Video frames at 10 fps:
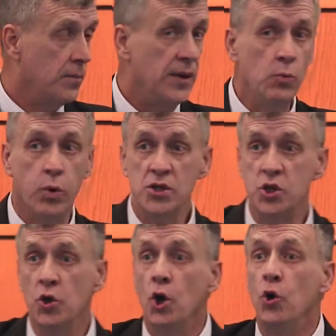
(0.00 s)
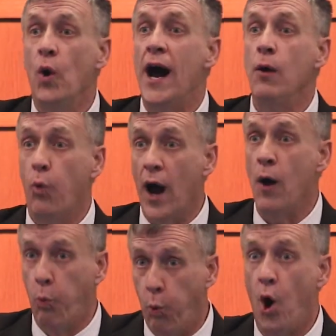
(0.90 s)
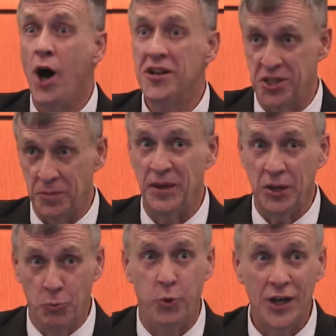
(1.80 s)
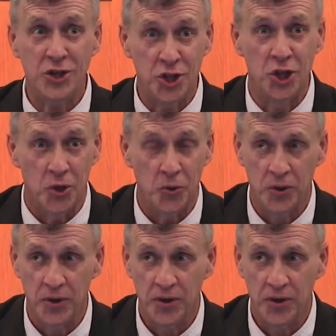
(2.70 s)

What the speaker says: Being ones who I want to be with you.